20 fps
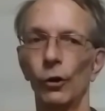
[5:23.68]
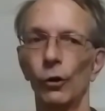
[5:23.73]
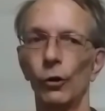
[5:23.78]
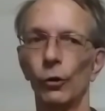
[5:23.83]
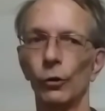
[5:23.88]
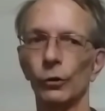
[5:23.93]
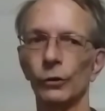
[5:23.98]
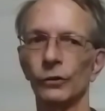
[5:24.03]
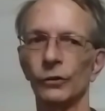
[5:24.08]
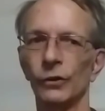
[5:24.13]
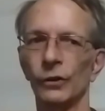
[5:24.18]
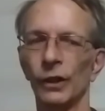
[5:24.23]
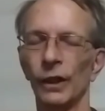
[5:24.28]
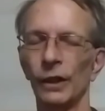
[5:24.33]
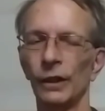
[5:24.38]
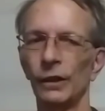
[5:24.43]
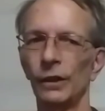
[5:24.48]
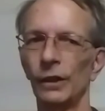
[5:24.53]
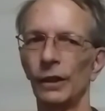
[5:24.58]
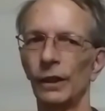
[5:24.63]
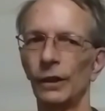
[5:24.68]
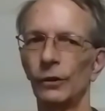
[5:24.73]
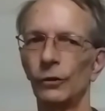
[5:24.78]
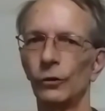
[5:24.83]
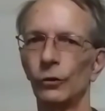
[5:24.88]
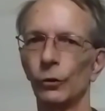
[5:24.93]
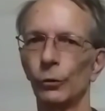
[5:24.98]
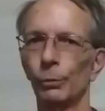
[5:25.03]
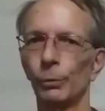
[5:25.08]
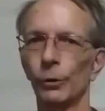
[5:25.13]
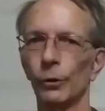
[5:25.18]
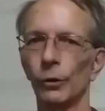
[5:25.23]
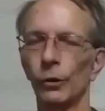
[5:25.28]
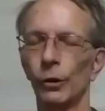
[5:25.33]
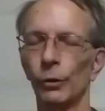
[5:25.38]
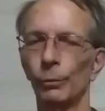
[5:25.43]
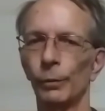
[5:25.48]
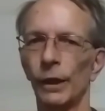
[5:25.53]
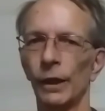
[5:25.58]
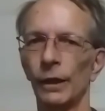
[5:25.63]
old to 98 super
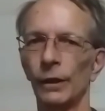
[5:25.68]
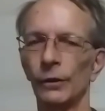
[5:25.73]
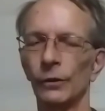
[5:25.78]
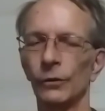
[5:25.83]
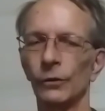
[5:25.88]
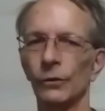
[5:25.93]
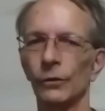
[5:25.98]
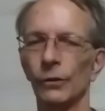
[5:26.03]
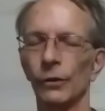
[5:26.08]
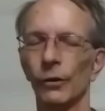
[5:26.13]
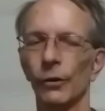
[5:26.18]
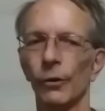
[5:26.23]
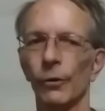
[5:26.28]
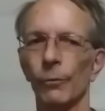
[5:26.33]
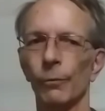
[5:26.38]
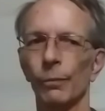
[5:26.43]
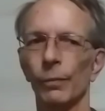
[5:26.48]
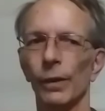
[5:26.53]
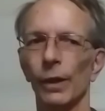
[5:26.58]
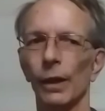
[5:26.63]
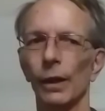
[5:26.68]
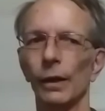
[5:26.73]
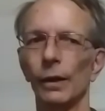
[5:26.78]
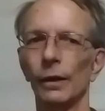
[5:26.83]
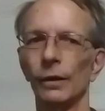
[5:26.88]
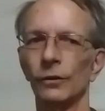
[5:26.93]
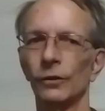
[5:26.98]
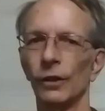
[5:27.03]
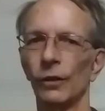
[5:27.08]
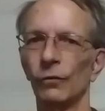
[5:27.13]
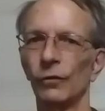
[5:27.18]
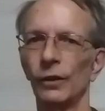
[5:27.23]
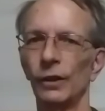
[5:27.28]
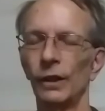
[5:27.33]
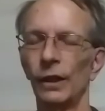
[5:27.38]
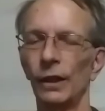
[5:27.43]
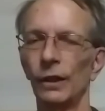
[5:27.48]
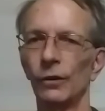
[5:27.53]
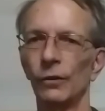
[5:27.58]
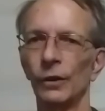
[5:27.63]
low miles, a
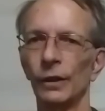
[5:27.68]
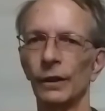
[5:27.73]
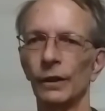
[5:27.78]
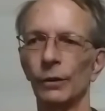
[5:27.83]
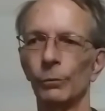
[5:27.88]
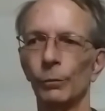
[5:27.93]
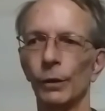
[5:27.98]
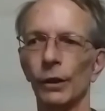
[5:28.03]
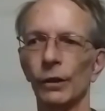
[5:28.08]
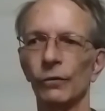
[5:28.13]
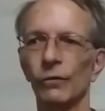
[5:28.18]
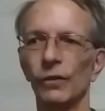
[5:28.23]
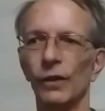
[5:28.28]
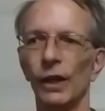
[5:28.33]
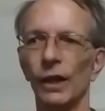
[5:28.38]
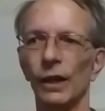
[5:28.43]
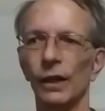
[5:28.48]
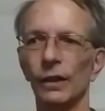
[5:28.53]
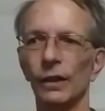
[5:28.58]
78 Lincoln Mark V,